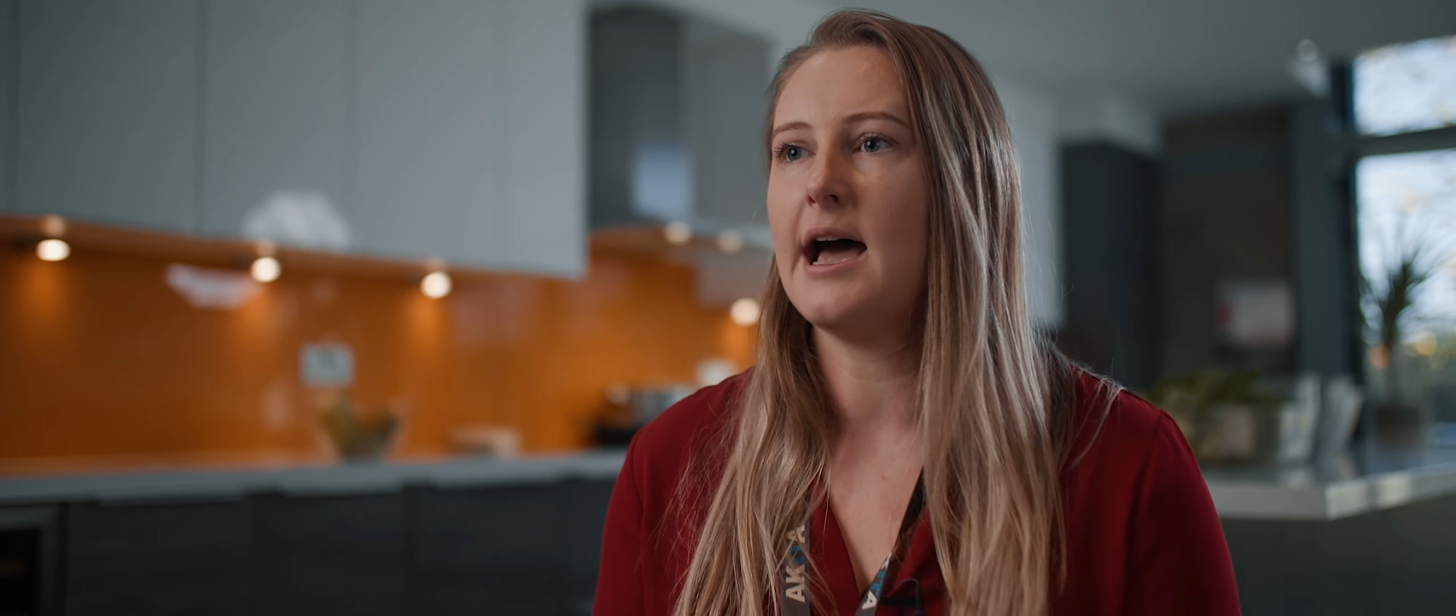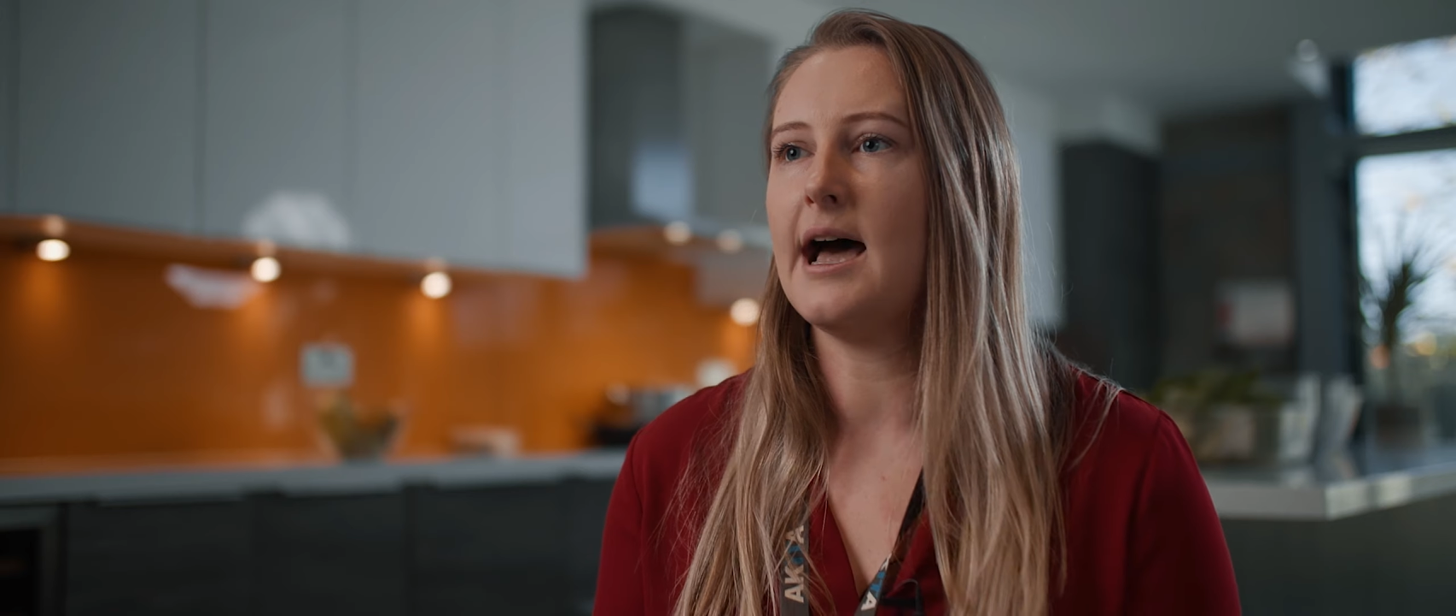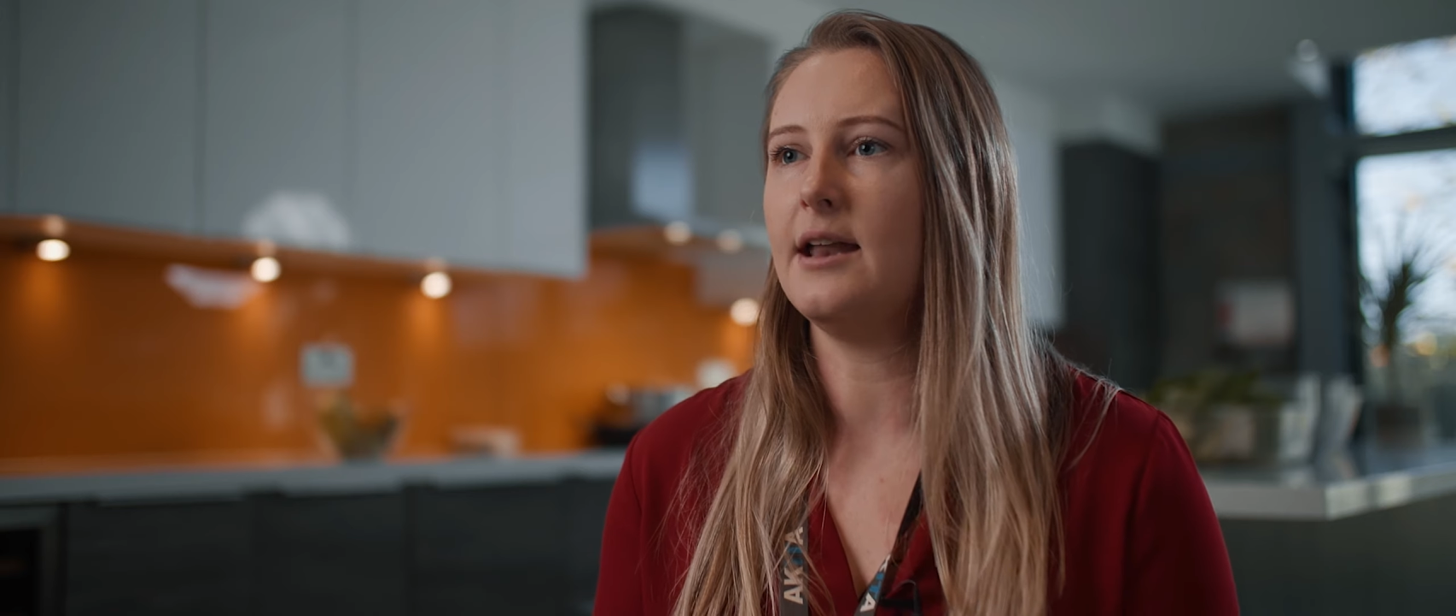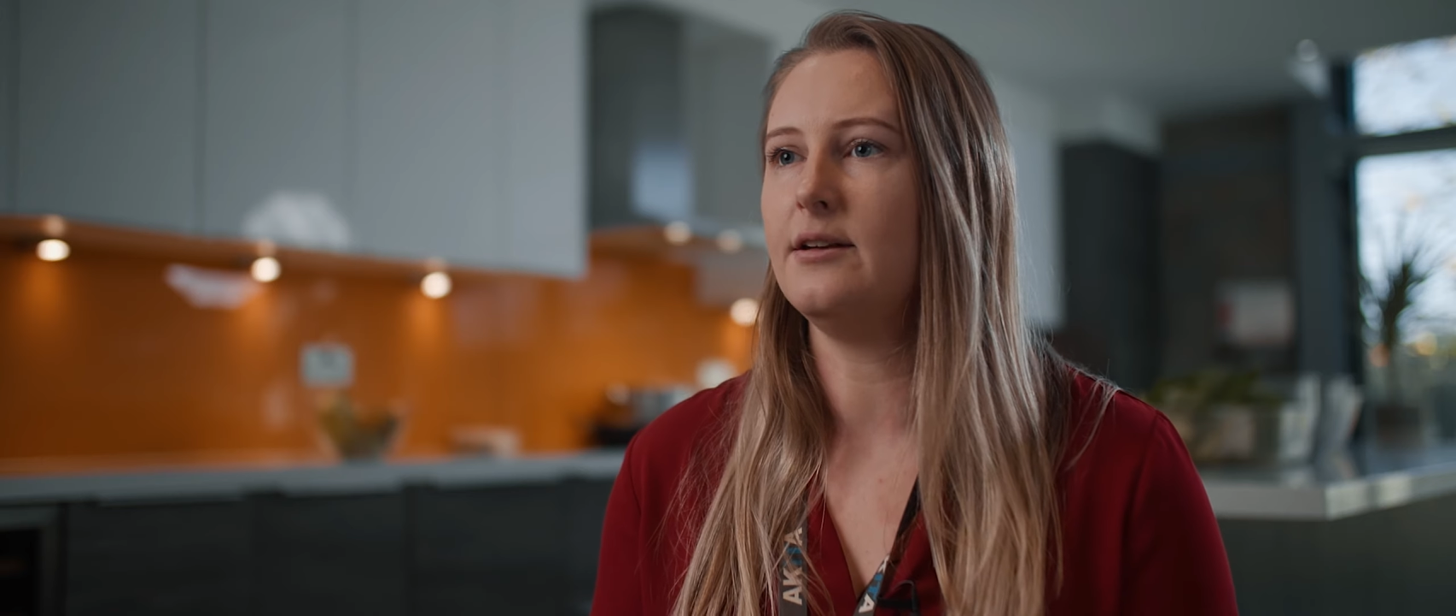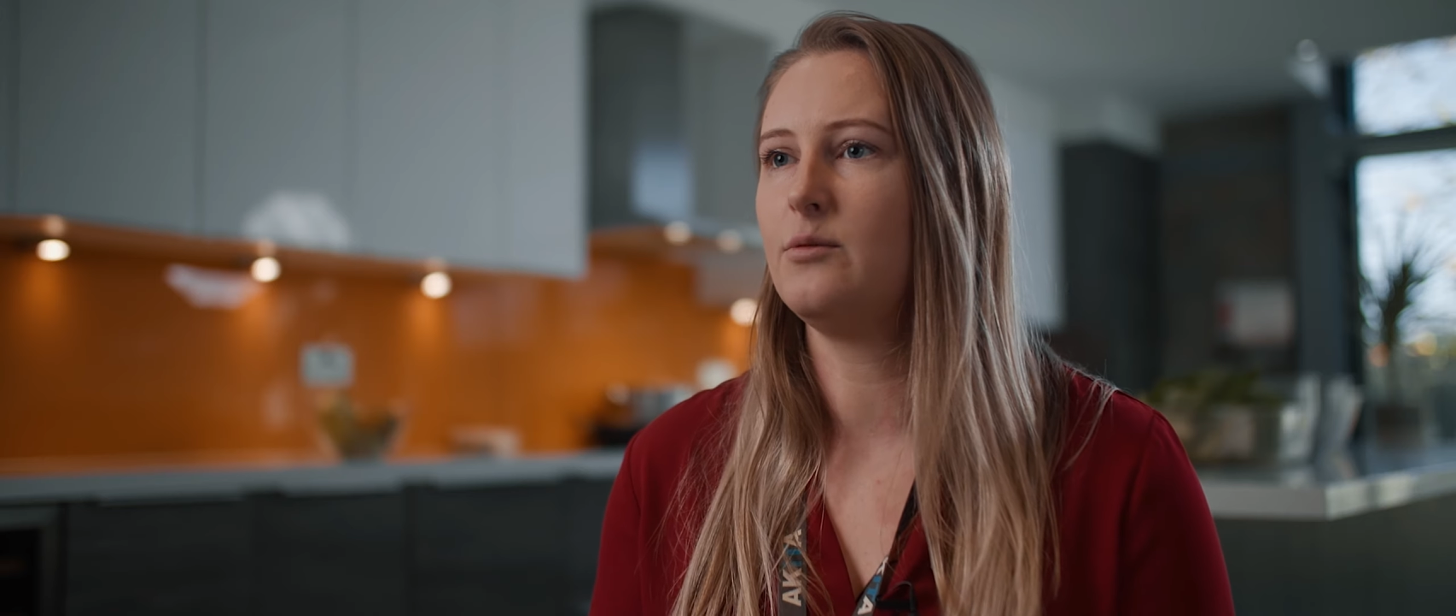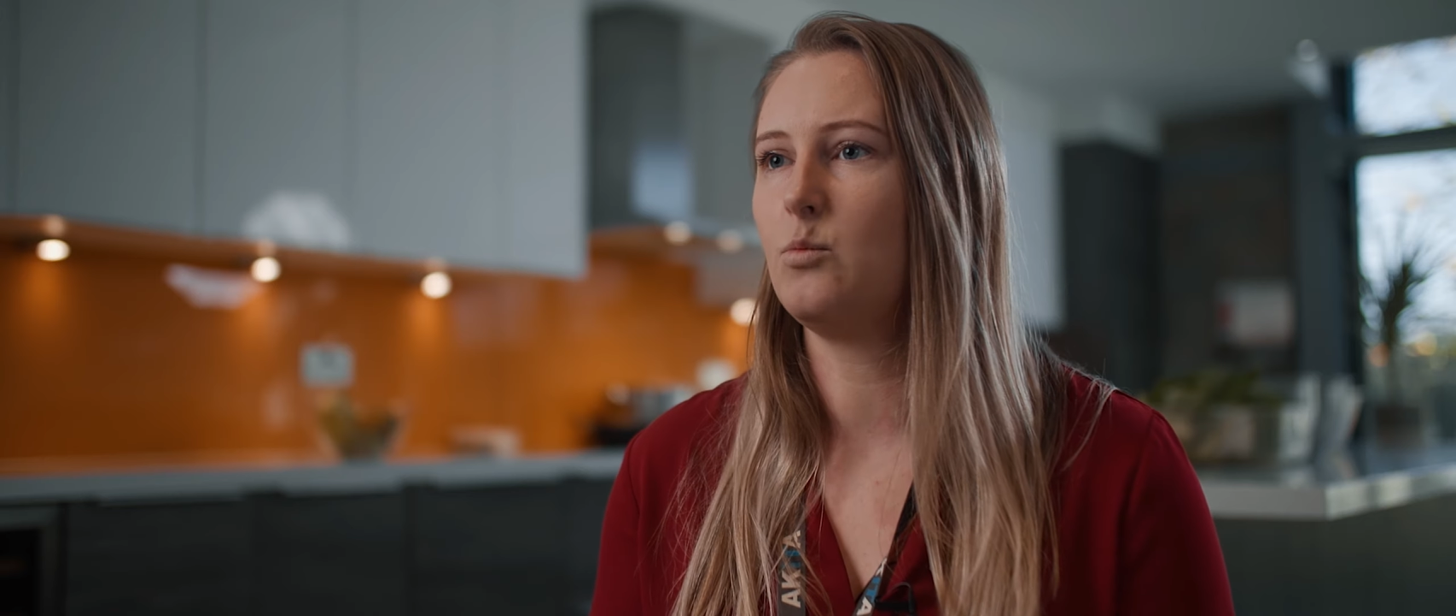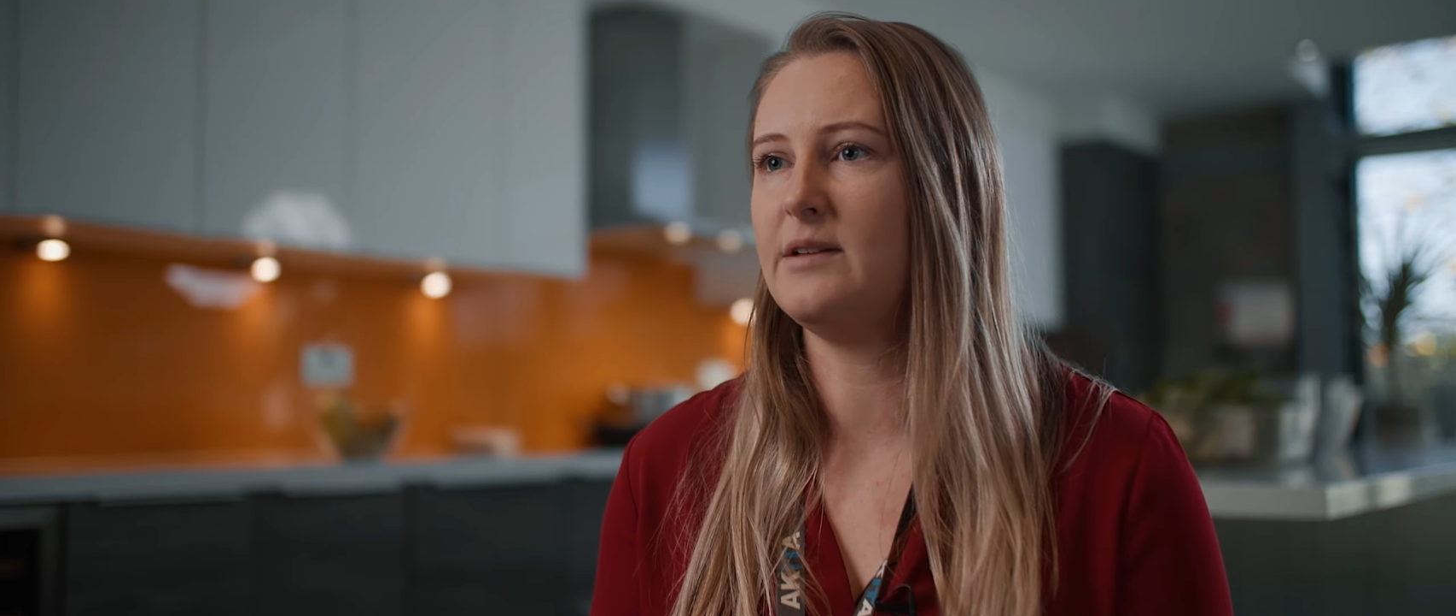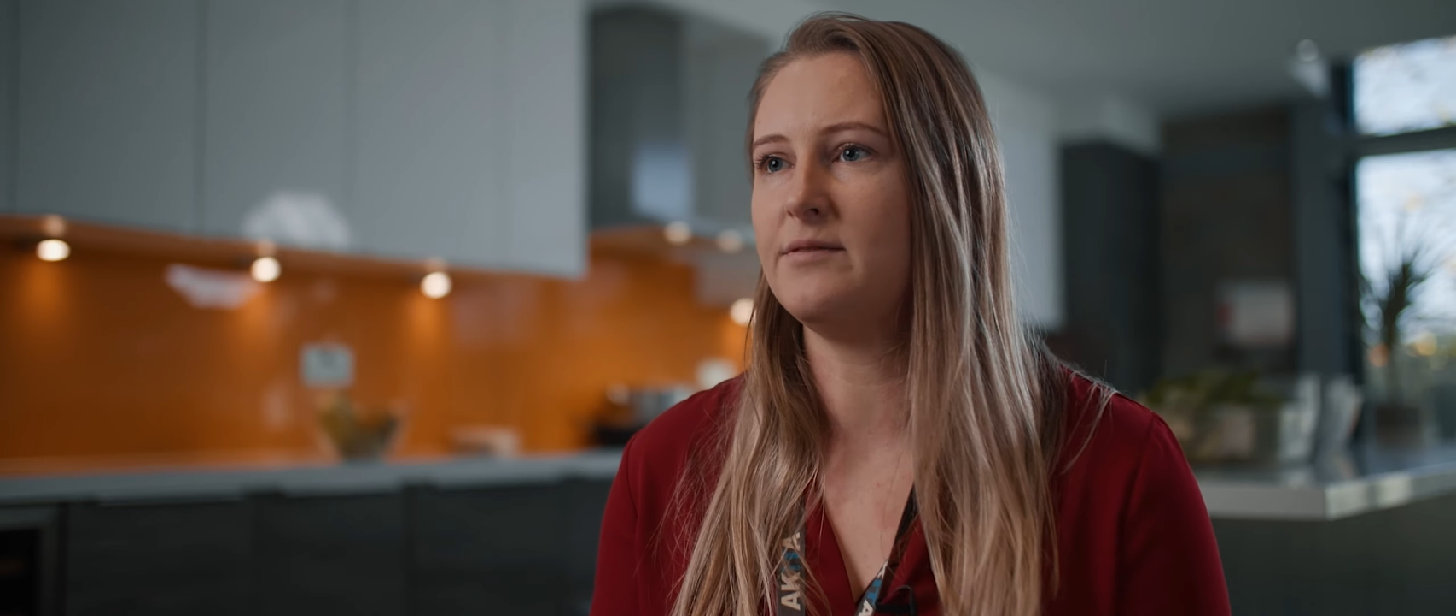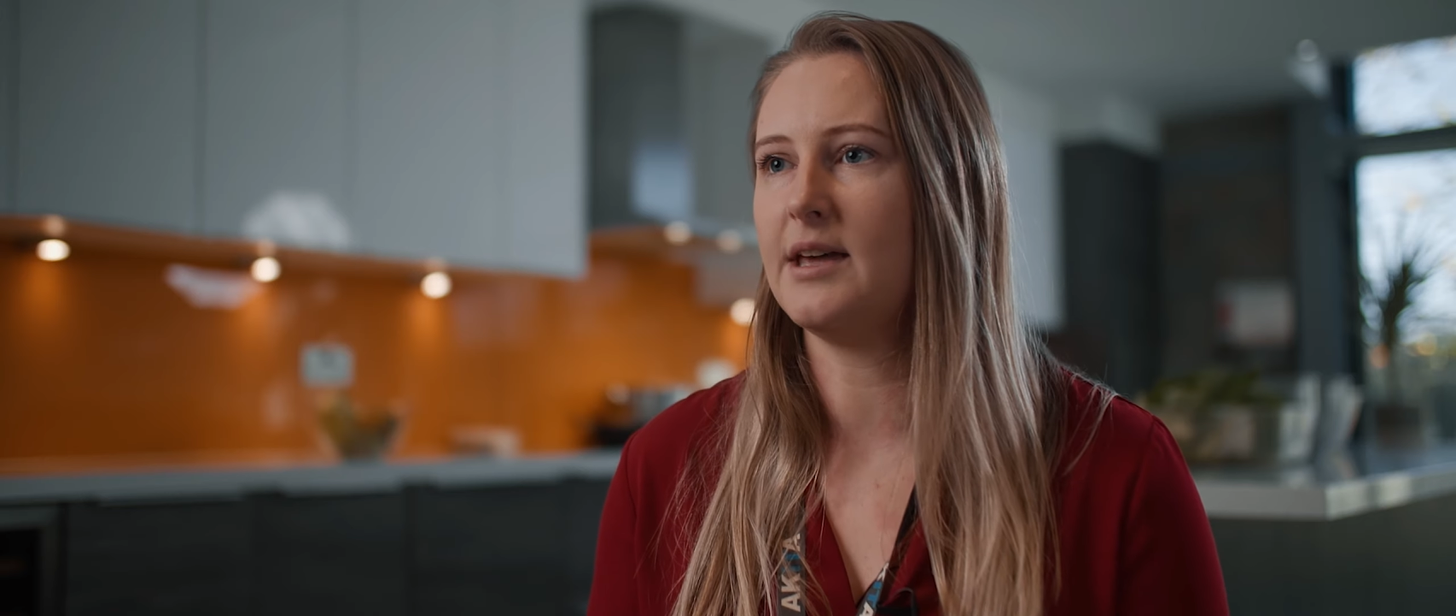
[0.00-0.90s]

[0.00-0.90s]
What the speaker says: And with